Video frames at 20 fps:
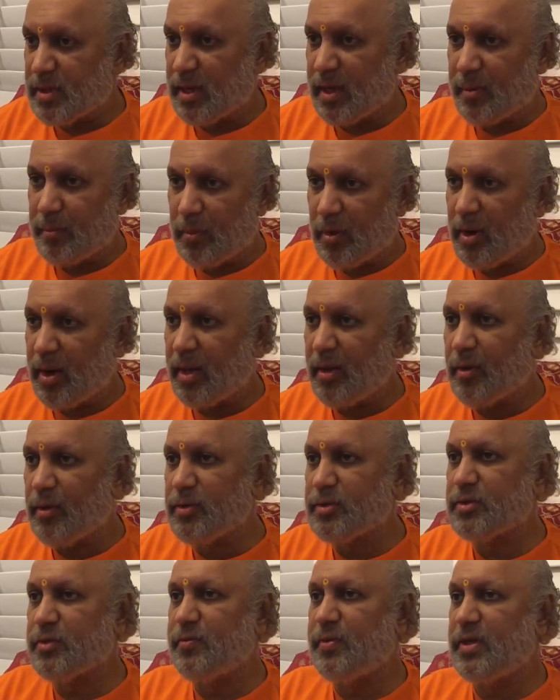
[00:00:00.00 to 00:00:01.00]
like morning
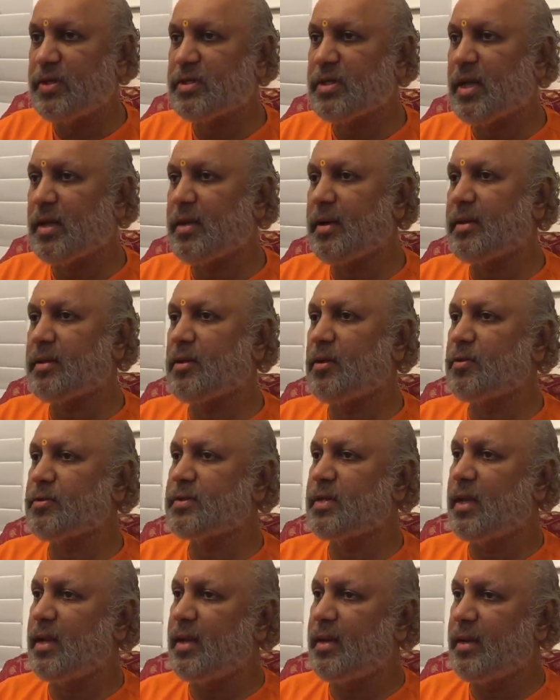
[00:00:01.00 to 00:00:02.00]
also we chanted
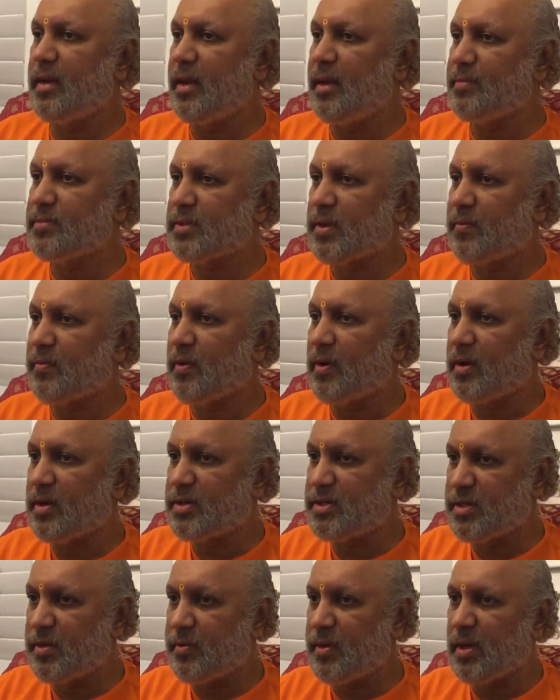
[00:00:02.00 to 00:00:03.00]
1008 names of
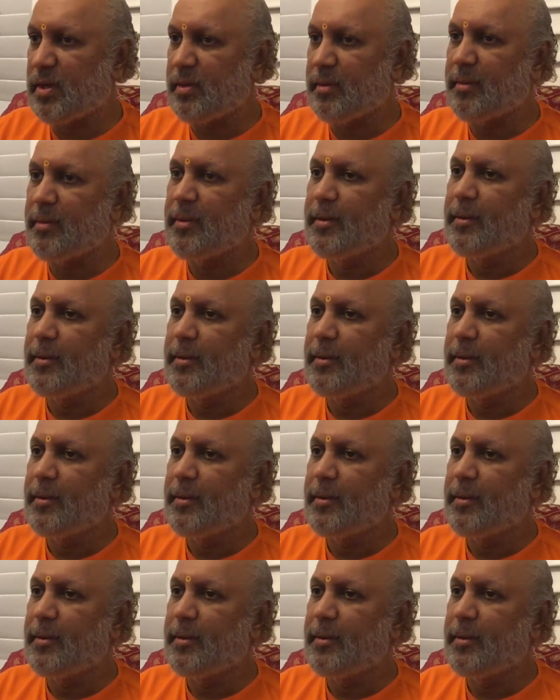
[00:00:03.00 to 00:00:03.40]
Lord Shiva.